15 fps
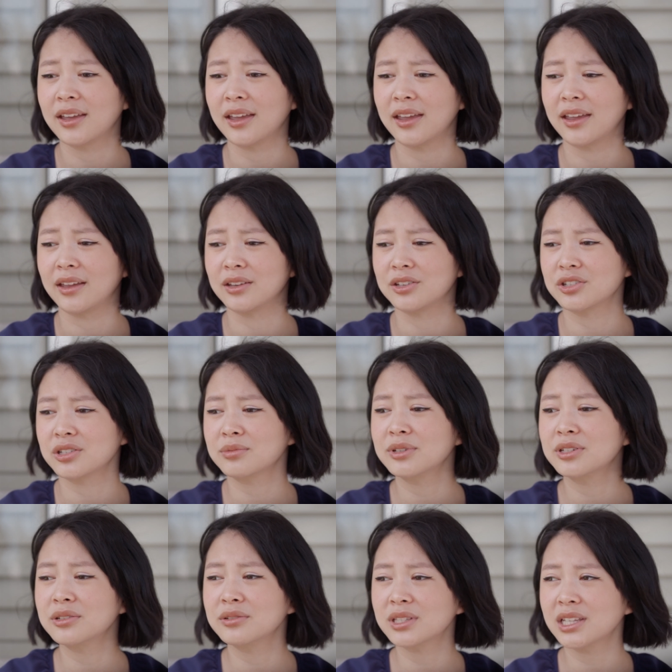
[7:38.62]
And just
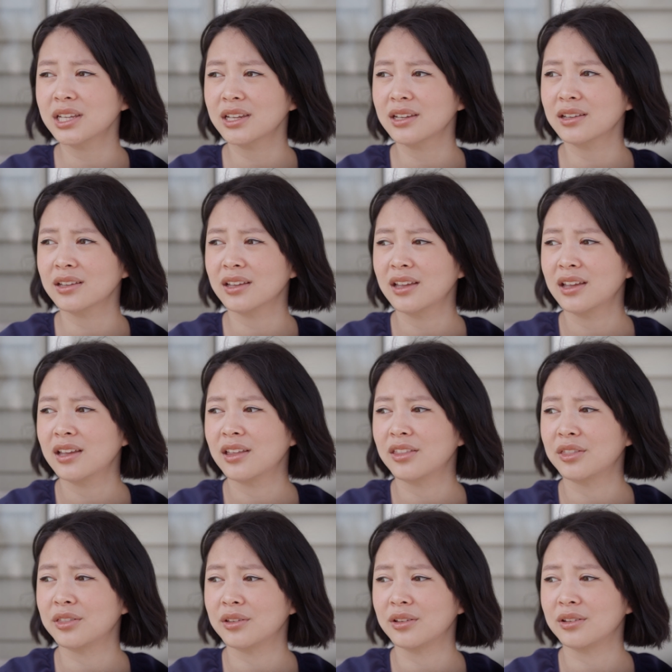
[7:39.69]
reducing
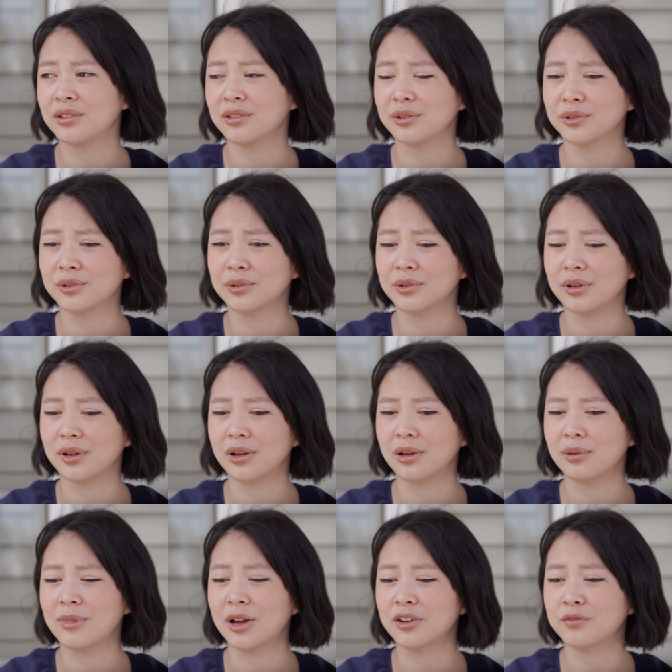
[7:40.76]
the
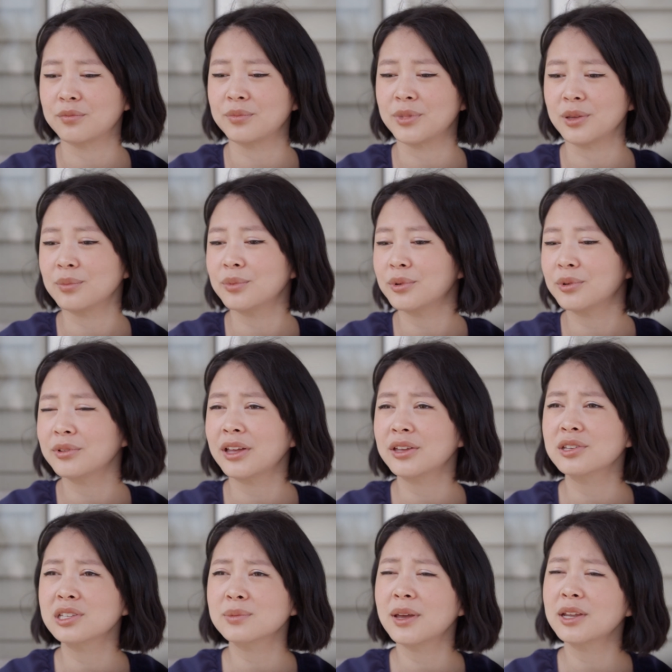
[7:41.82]
amount of people that
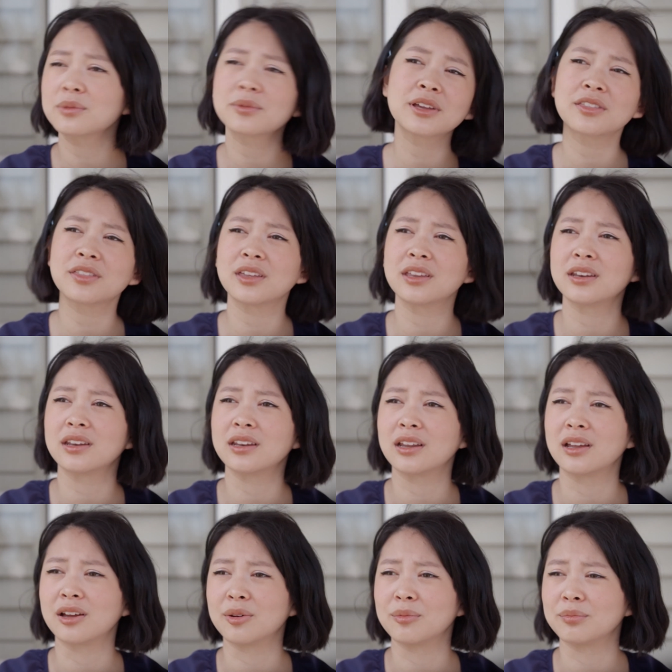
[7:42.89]
you spend with,
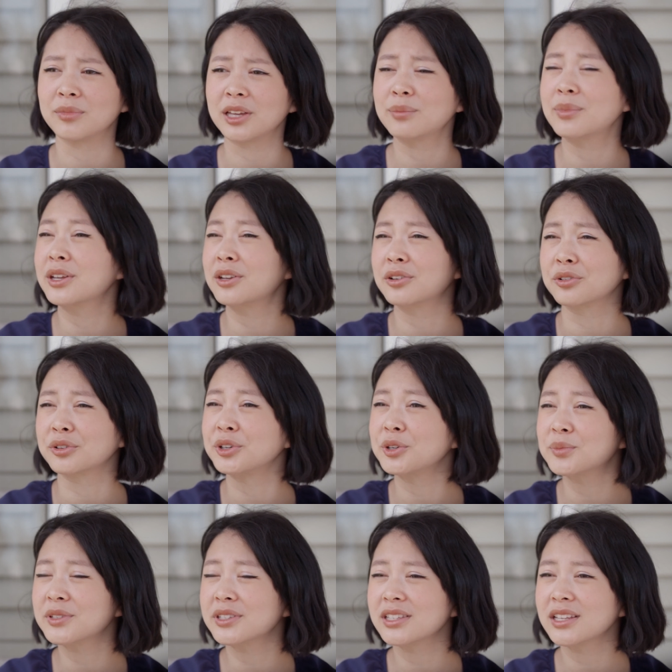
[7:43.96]
and like bigger
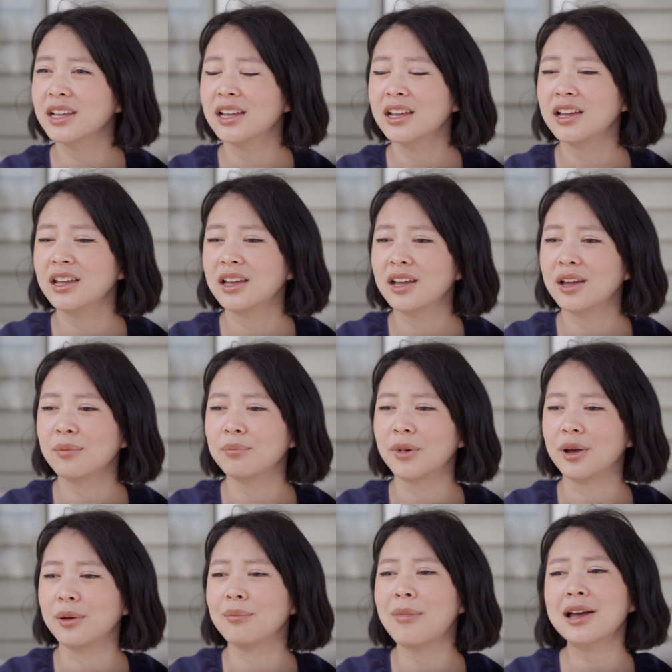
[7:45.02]
groups.
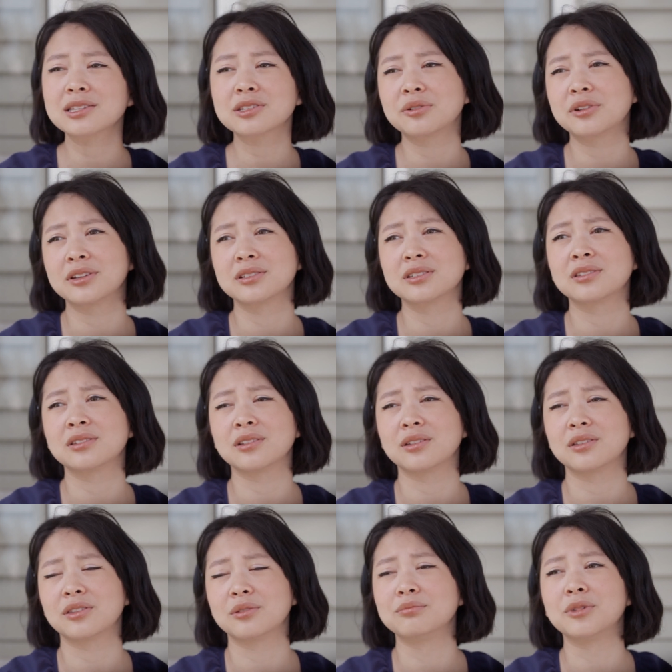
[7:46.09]
But mask wearing is
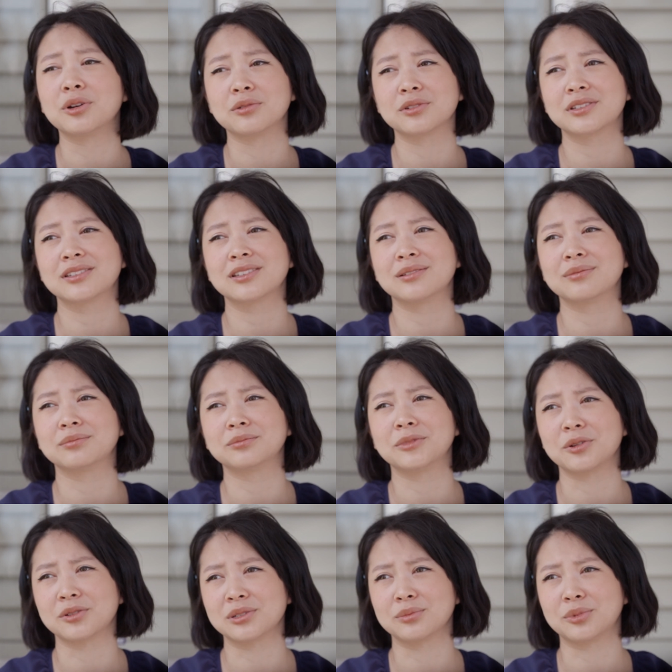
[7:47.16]
the most
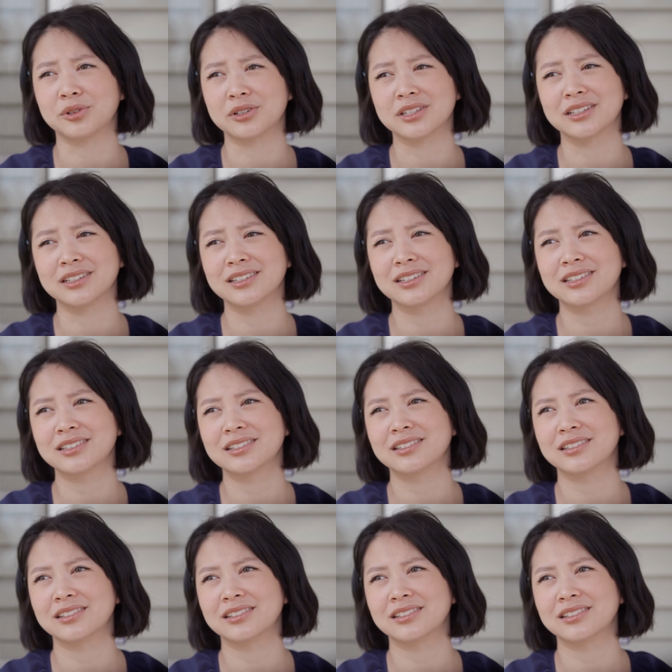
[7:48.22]
important.